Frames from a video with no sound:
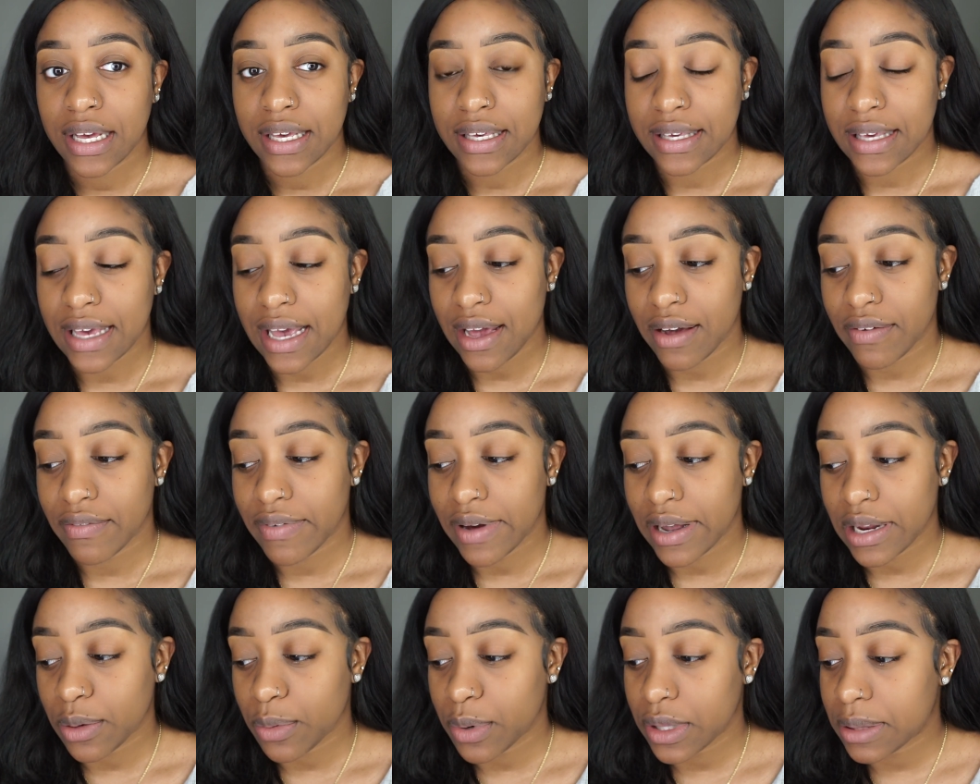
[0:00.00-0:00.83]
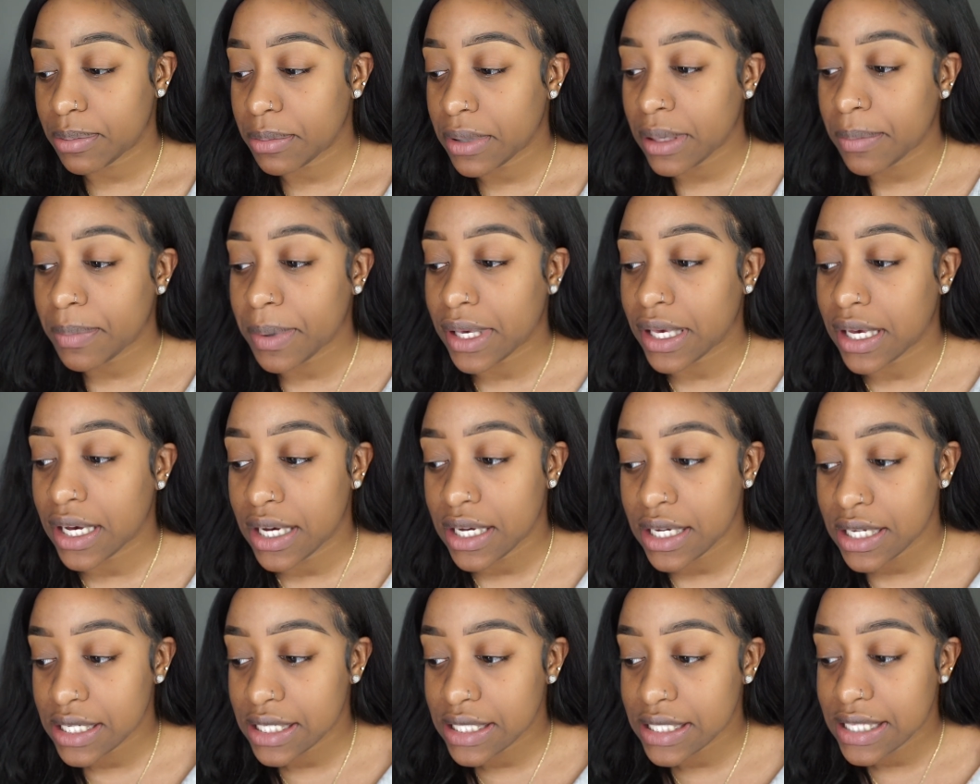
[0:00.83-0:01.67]
get ready with me
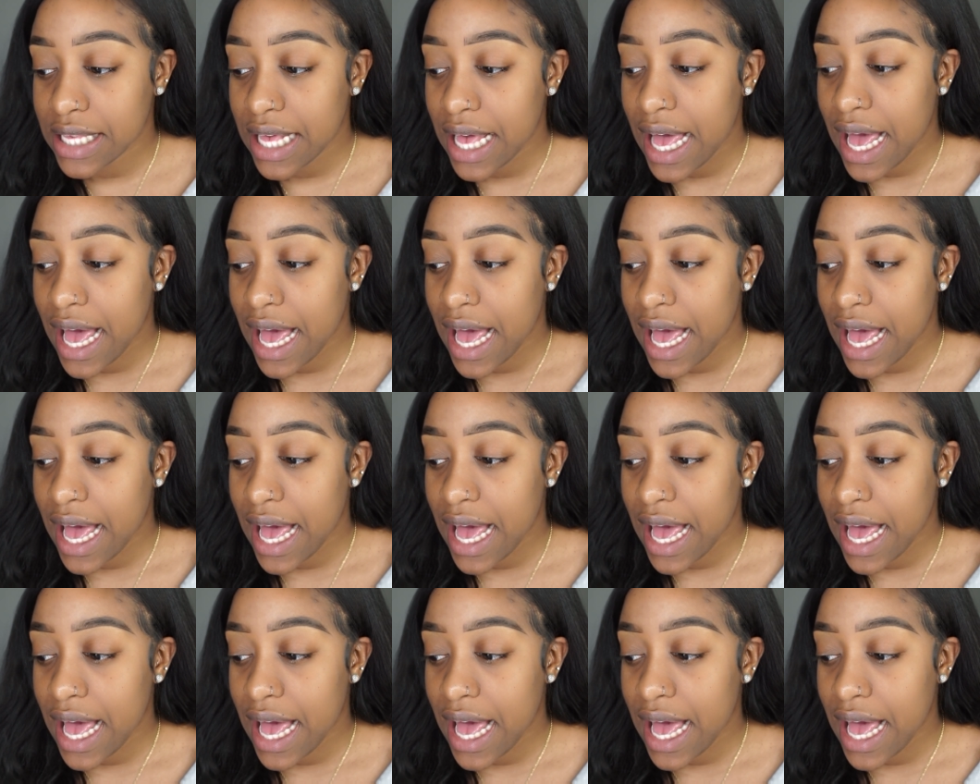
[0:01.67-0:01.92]
because